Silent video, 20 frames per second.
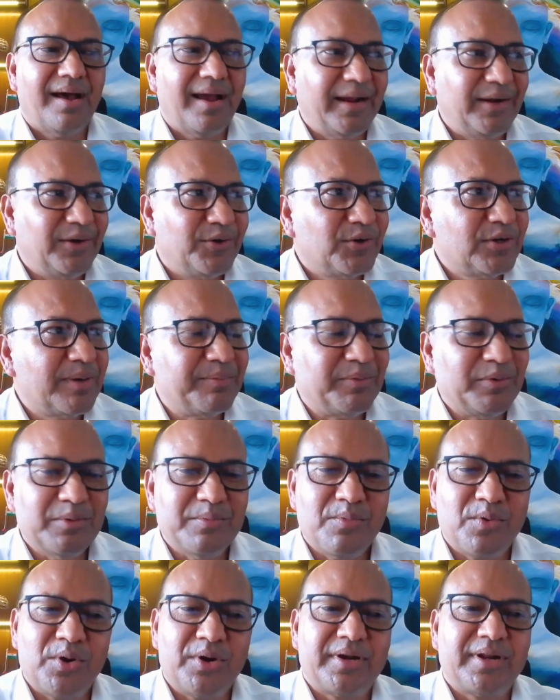I don't have
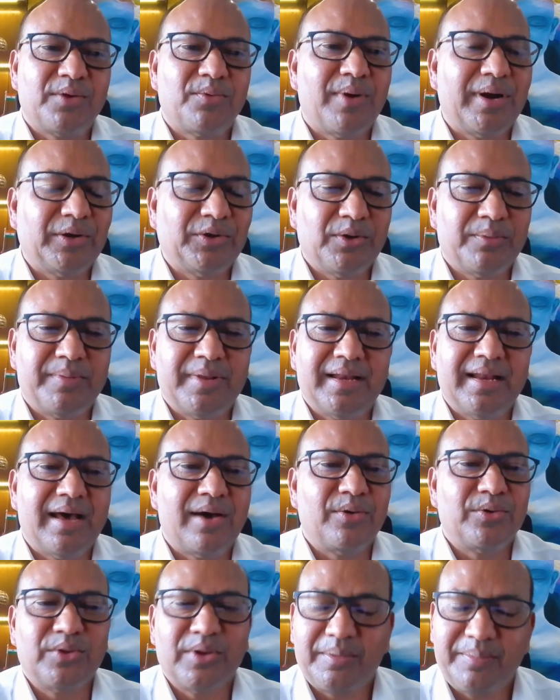to monitor what you have done,
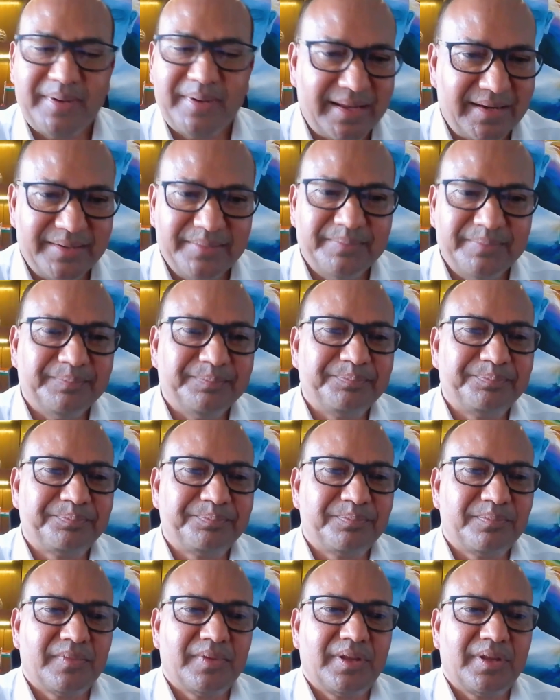how you have done,
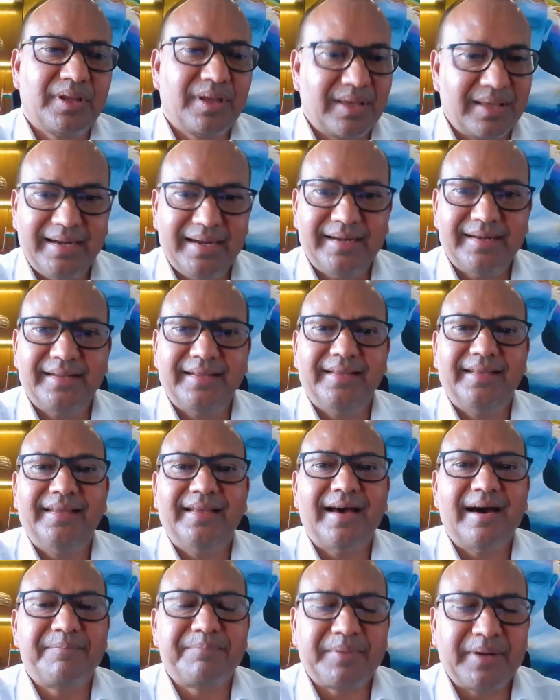correct?
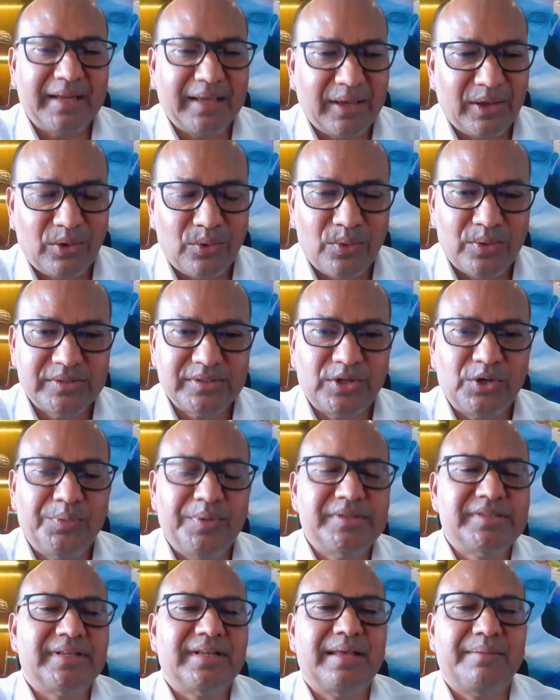After closure
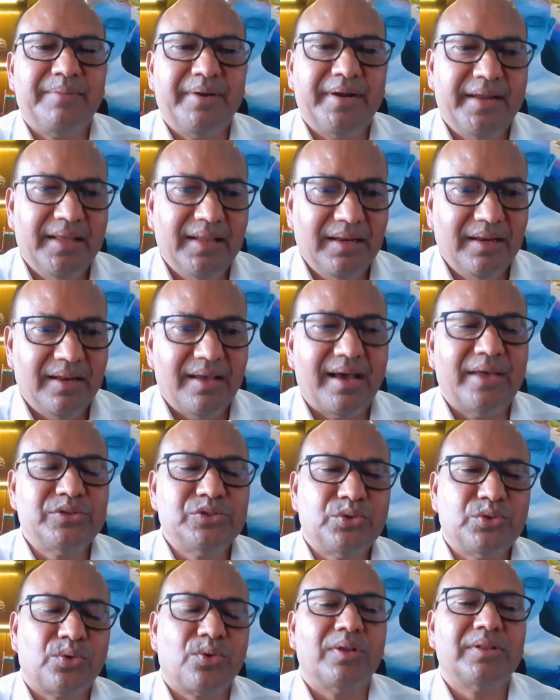of each and every deal, I
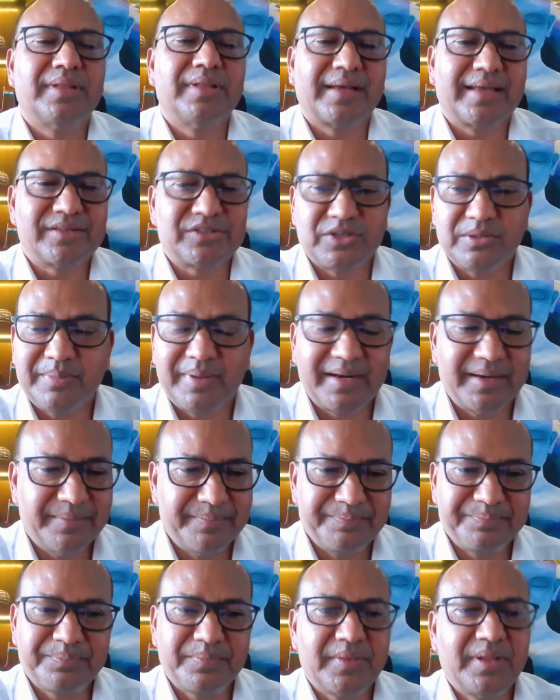used to call the customer
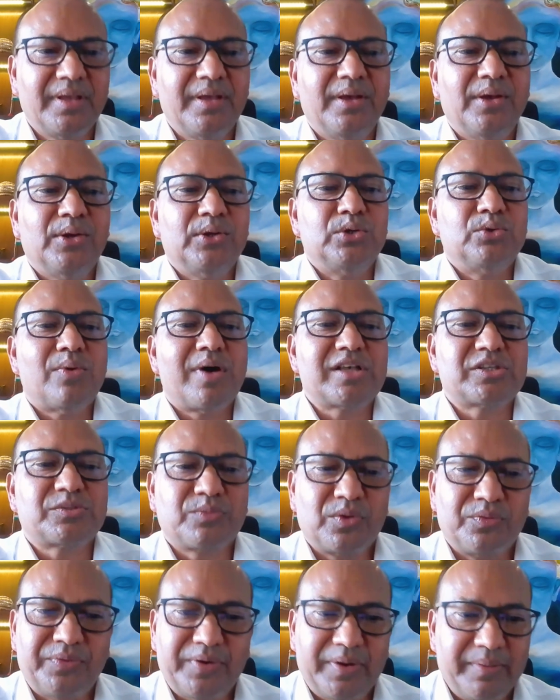to
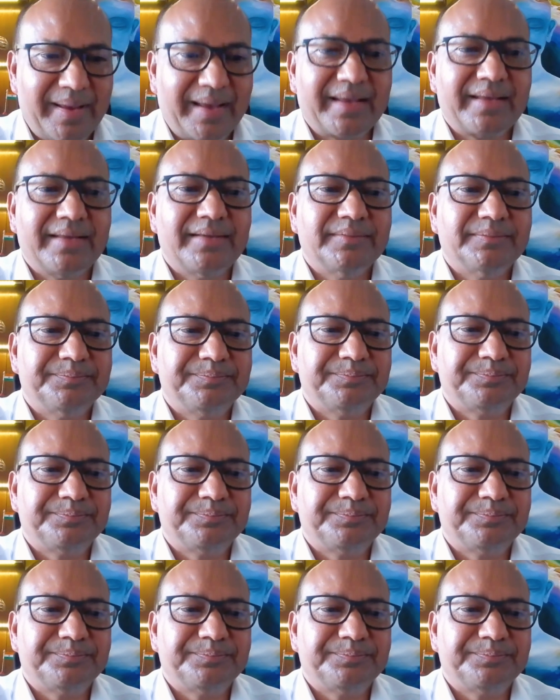ask for feedback.